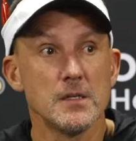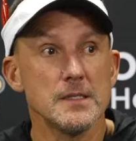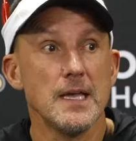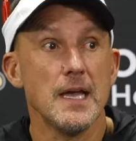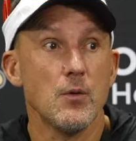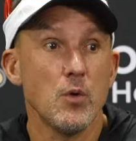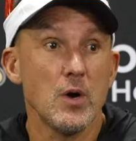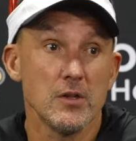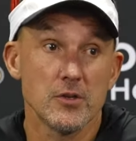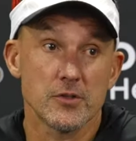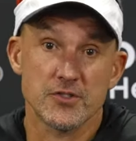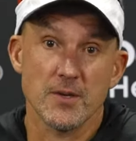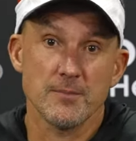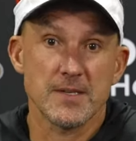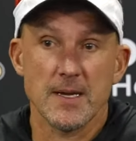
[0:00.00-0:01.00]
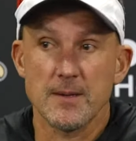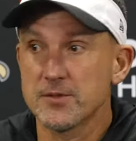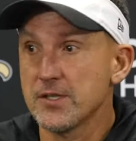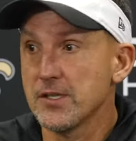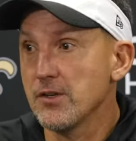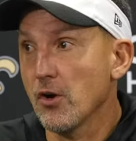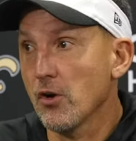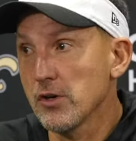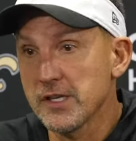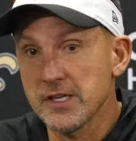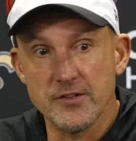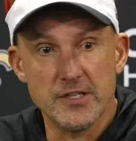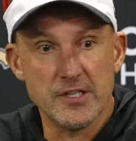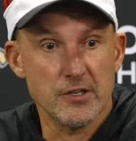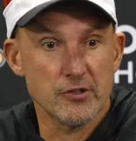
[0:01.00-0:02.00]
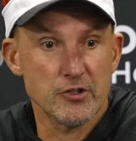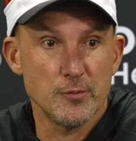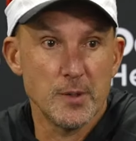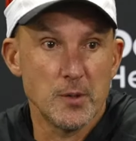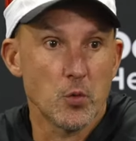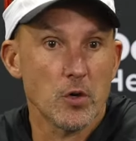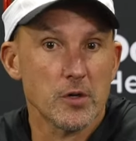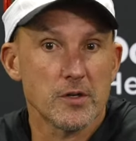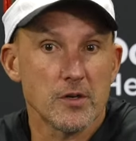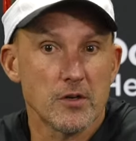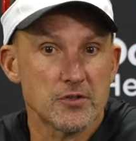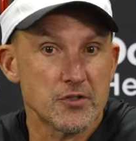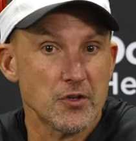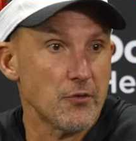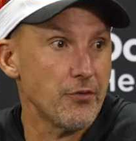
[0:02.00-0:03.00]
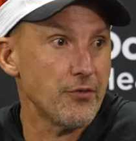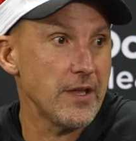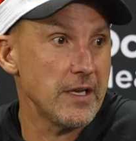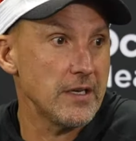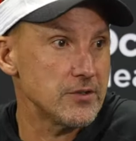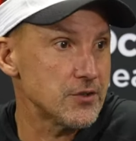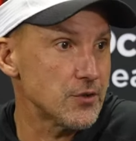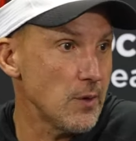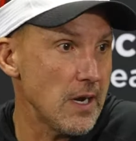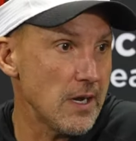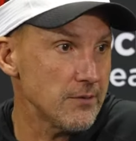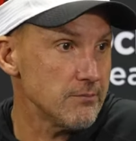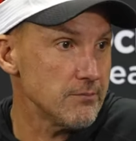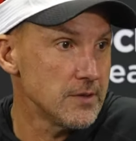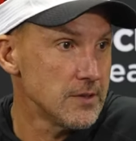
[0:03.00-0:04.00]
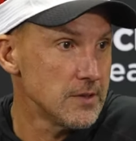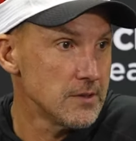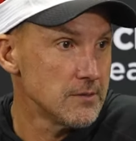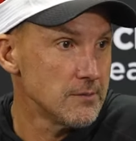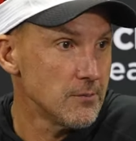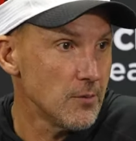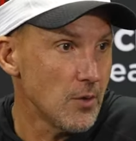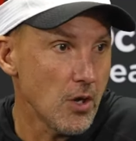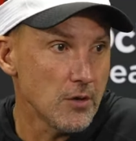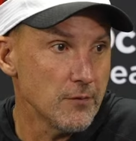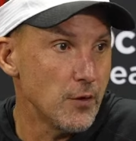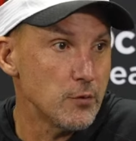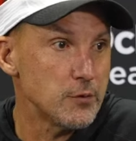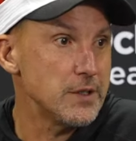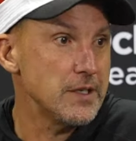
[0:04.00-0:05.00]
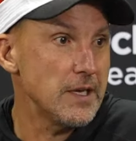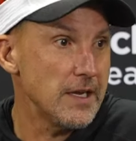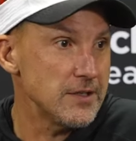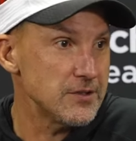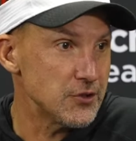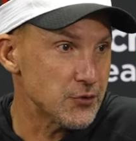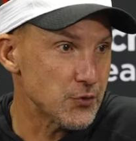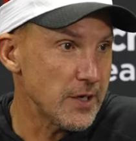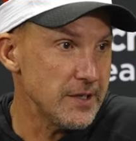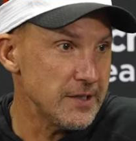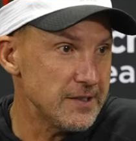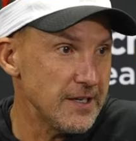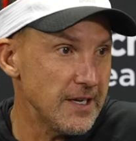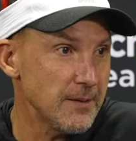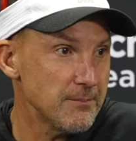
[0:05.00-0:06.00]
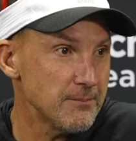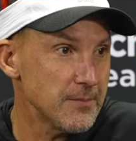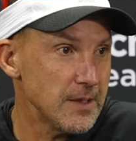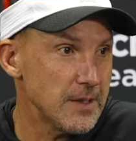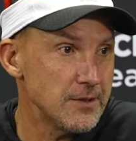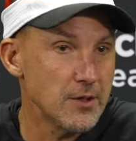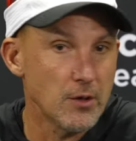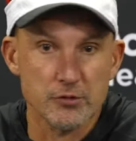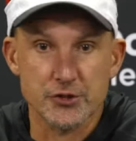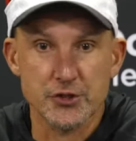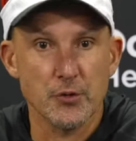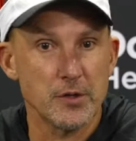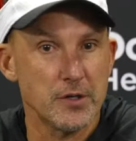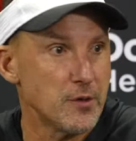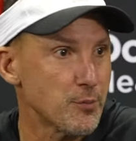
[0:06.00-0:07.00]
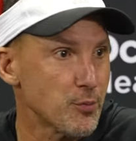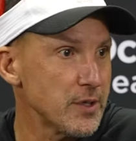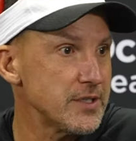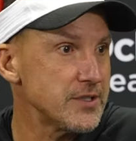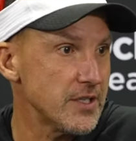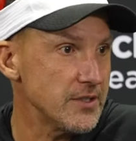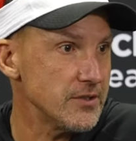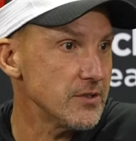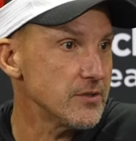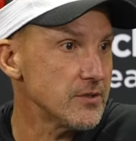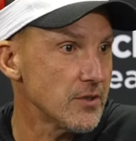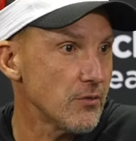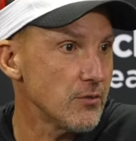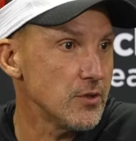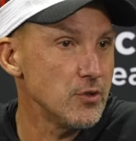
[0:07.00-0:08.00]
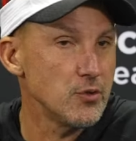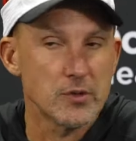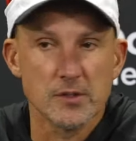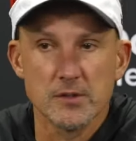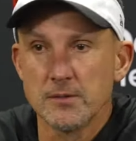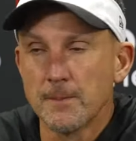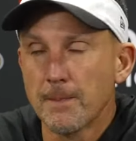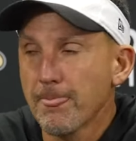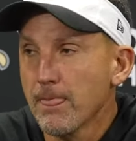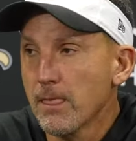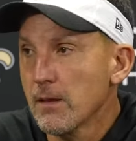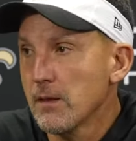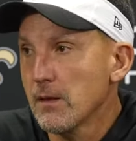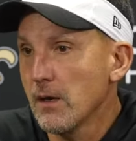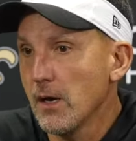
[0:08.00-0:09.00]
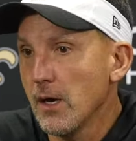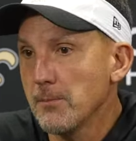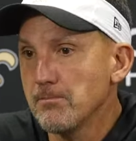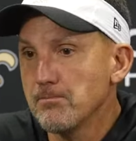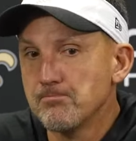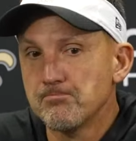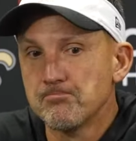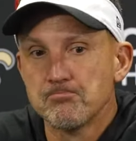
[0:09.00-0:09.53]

yeah, well, look, sometimes early in the year you've been working on certain things throughout all of OTAs and training camp and don't show it in the preseason so that you can um,